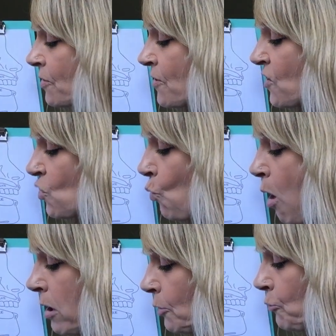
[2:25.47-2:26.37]
the
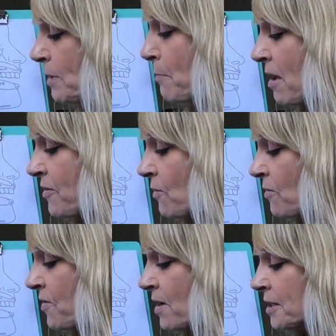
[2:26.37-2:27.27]
swallowing
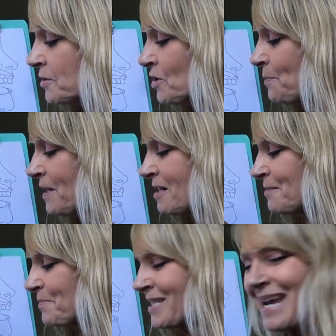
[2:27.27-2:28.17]
muscles to
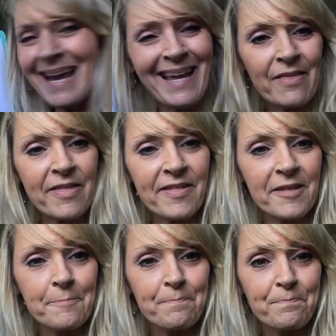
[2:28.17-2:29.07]
become tense.